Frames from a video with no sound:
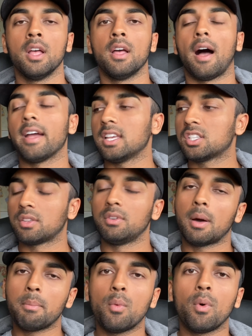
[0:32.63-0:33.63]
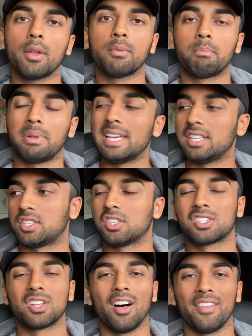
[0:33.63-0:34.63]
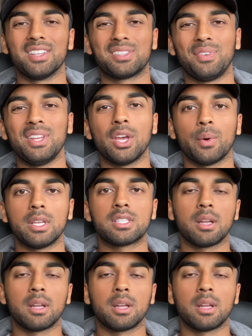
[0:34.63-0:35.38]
I guess the number one place to start this video is,